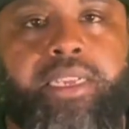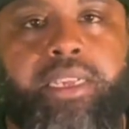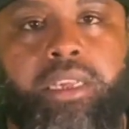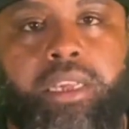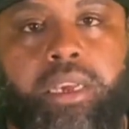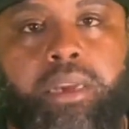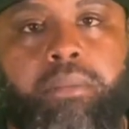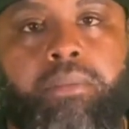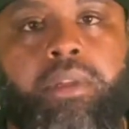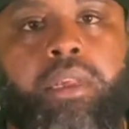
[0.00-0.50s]

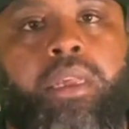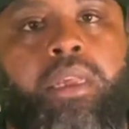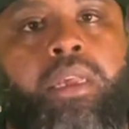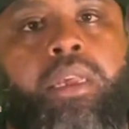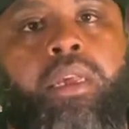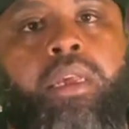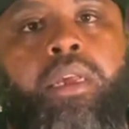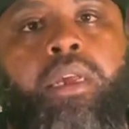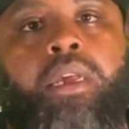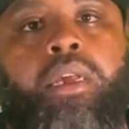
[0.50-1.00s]
him.
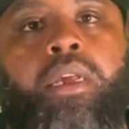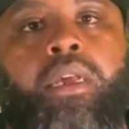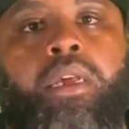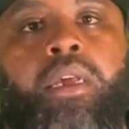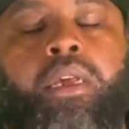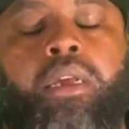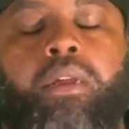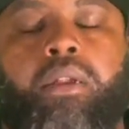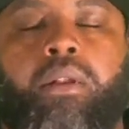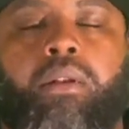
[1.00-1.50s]

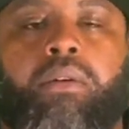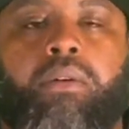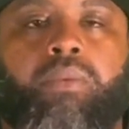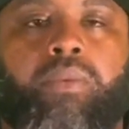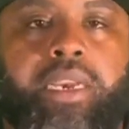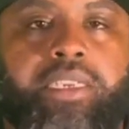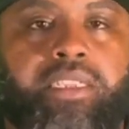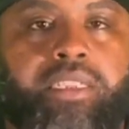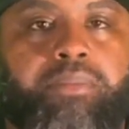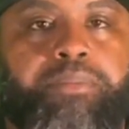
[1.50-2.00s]

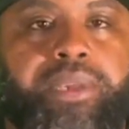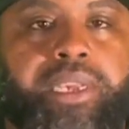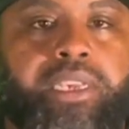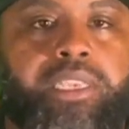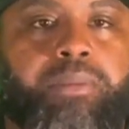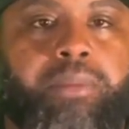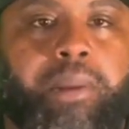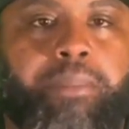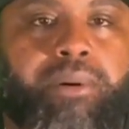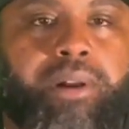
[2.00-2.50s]
Rest in
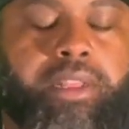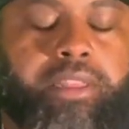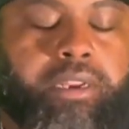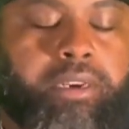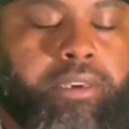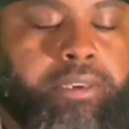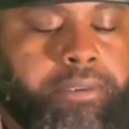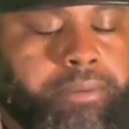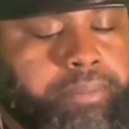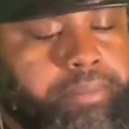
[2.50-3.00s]
peace, my
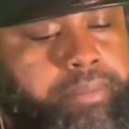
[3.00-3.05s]
brother.